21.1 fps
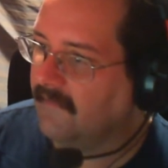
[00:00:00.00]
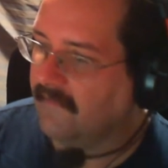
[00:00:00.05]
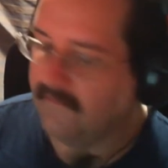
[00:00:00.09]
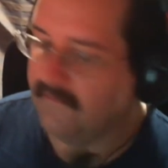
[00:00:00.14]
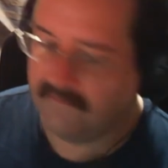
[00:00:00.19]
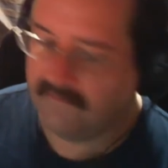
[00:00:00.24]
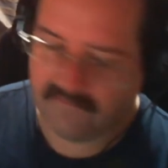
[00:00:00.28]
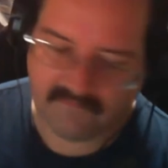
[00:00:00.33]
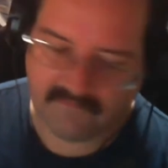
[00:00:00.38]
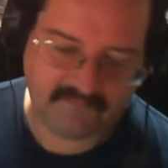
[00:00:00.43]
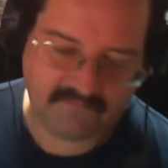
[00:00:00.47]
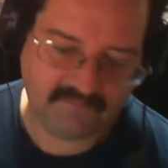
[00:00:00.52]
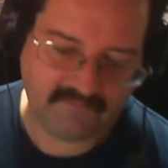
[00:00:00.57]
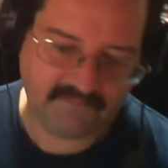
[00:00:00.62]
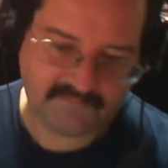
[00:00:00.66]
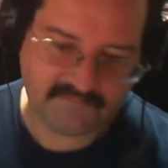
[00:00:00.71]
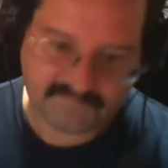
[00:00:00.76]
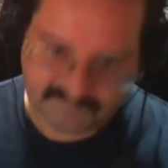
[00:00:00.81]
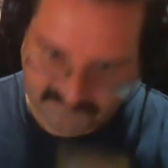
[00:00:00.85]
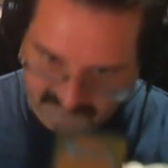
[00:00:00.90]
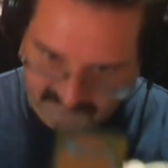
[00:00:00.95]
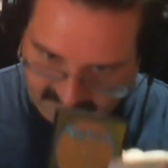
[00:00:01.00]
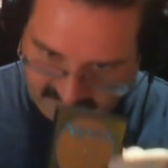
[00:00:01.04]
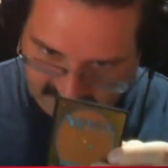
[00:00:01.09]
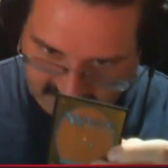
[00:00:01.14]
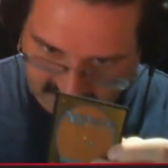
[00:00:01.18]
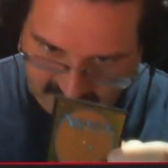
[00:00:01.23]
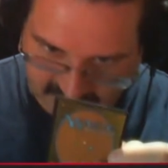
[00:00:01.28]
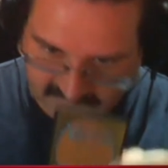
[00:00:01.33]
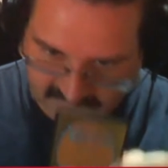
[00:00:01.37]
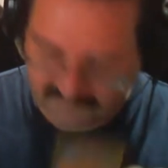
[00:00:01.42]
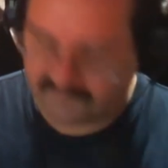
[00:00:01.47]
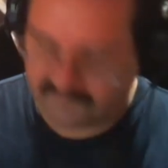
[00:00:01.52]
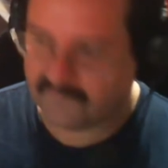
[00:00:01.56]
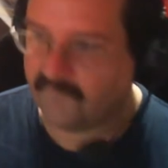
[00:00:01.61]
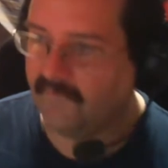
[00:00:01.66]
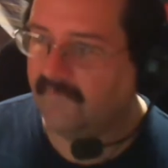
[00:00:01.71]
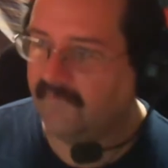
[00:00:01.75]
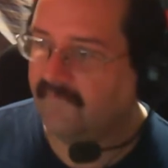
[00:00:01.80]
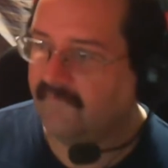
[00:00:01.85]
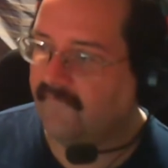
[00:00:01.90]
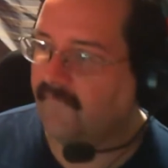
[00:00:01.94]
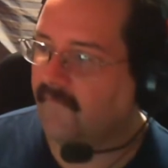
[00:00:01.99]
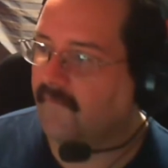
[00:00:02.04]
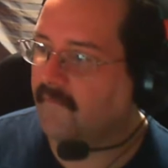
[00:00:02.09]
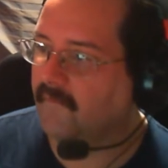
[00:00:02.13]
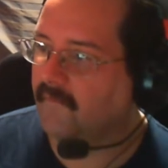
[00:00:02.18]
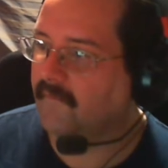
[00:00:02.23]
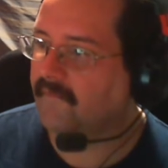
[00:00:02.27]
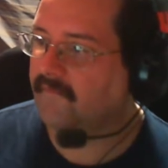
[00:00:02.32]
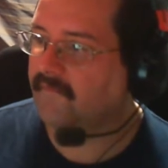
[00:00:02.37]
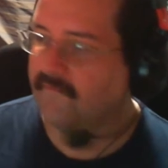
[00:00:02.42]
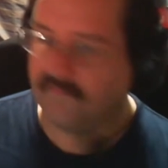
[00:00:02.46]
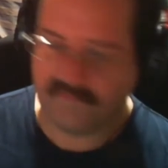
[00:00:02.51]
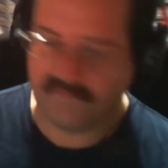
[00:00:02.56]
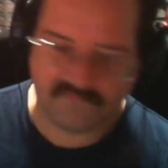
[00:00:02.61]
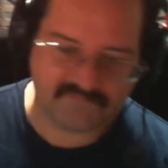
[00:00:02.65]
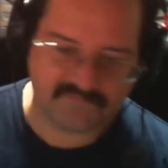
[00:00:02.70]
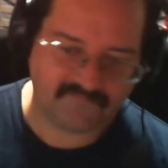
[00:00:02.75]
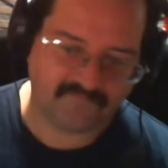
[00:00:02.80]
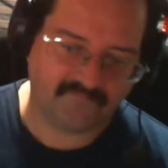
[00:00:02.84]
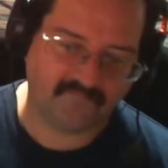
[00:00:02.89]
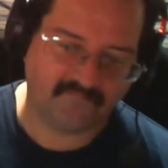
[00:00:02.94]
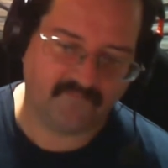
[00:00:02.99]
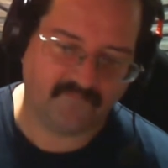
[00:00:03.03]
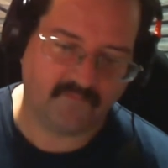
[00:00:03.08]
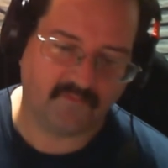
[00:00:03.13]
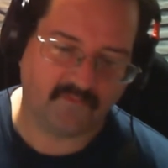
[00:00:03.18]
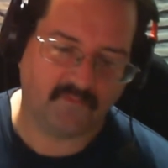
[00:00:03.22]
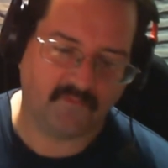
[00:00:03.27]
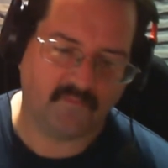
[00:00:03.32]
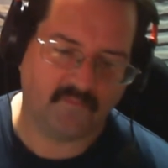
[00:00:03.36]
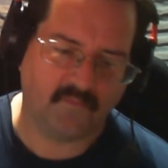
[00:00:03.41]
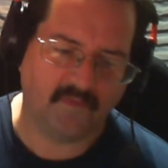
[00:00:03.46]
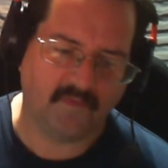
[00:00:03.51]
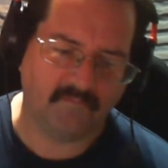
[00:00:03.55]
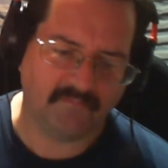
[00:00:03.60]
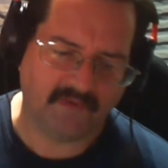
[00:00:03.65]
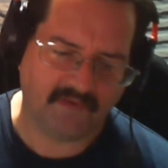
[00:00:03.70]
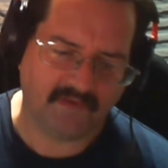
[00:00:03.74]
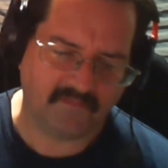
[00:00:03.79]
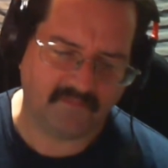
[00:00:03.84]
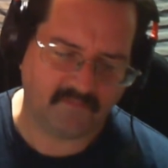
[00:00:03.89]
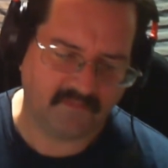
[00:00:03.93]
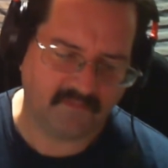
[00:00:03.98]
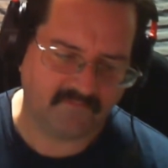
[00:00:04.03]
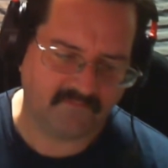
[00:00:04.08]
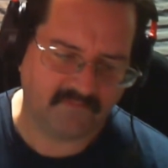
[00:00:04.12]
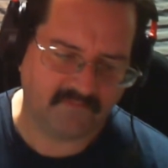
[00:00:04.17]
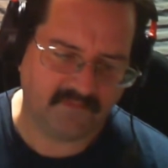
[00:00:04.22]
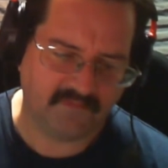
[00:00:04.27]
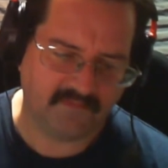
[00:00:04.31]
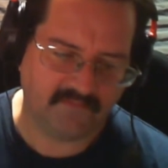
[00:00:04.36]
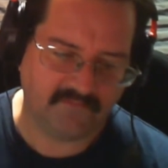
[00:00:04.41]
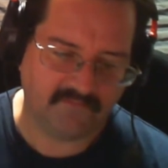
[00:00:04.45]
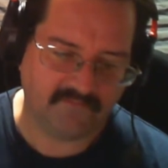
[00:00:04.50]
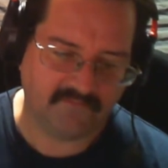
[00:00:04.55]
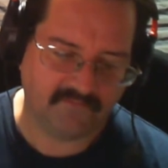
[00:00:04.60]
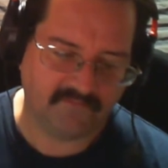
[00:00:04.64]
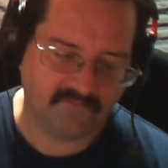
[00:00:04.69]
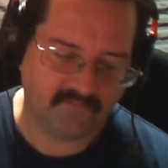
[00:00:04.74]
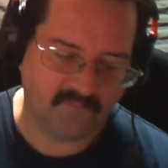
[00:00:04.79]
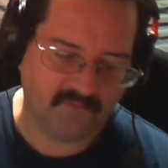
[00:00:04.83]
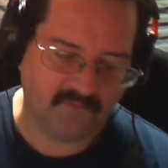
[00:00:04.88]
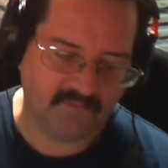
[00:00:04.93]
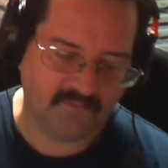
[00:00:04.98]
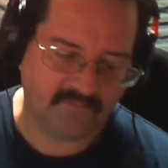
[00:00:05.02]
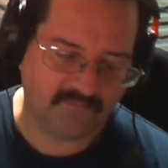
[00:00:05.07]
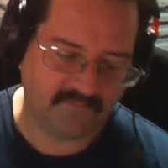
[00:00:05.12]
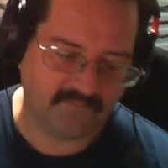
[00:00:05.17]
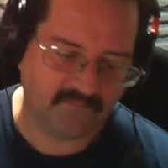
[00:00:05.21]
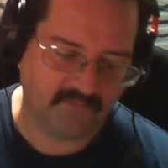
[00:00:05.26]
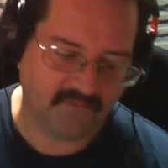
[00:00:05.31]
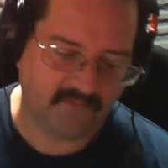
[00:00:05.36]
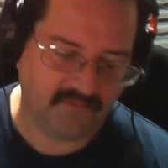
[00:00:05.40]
It is a 3/4 with reach for 1 black, 1 green, 2 other.